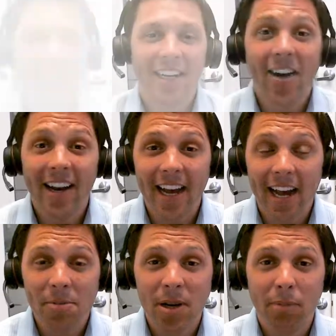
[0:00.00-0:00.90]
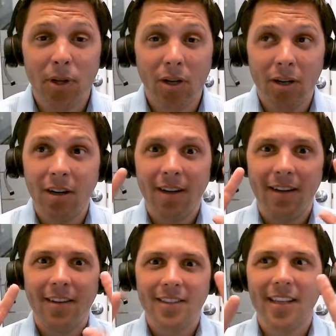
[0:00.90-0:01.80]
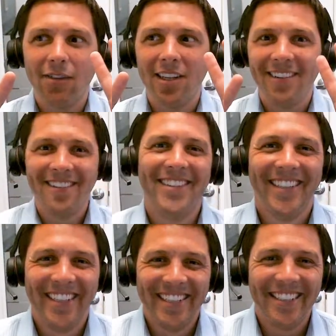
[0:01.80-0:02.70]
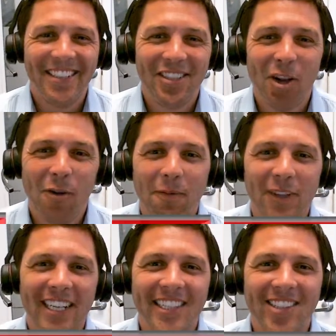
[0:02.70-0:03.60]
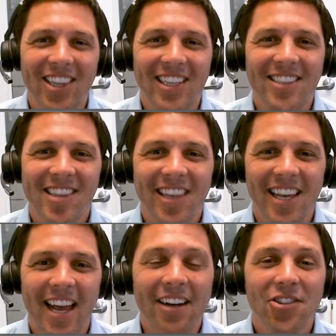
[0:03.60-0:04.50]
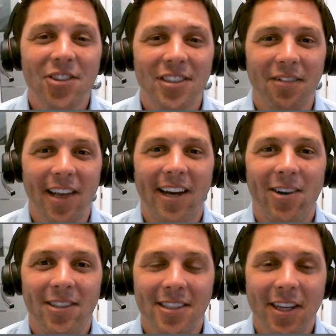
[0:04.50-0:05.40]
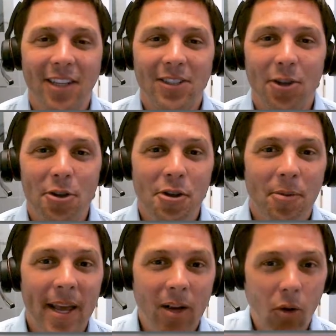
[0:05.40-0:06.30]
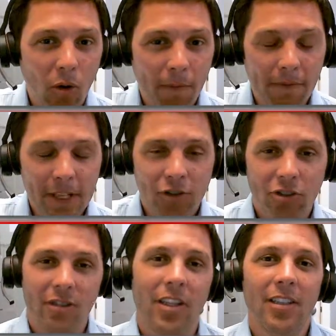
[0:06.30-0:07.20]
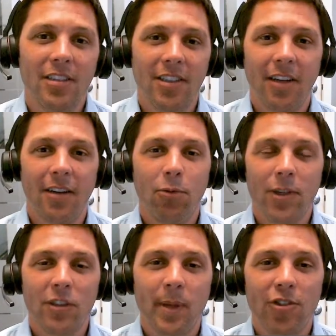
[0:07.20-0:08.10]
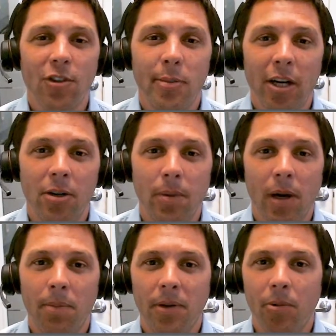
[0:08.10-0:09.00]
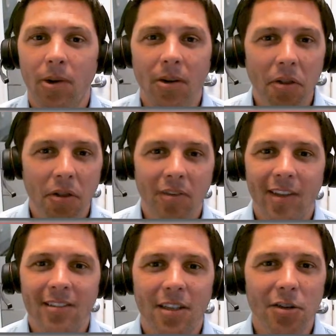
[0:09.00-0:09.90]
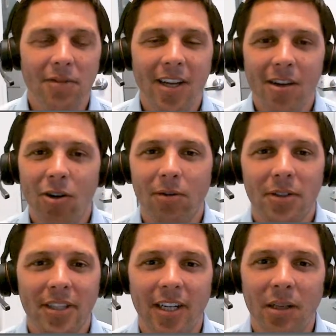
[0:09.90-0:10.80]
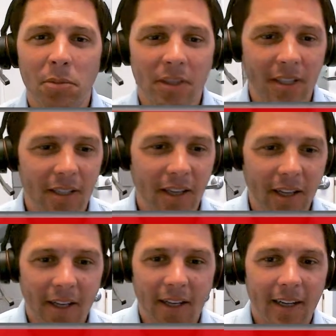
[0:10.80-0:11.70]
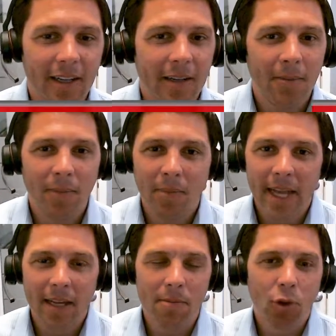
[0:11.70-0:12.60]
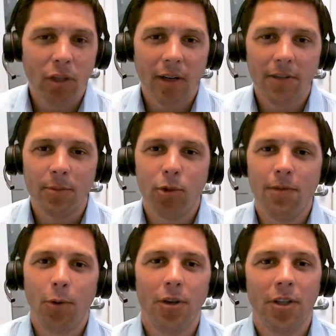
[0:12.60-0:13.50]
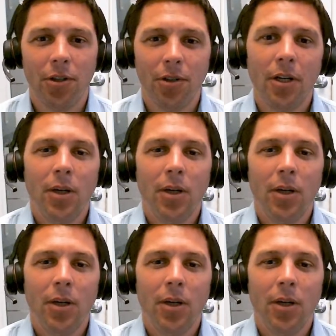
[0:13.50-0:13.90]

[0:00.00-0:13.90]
All right, item number 7. Don't forget to list the extras of the house. So you can make a whole features list of what's special about your property. What are all those things you've done over time to make it more comfortable for you,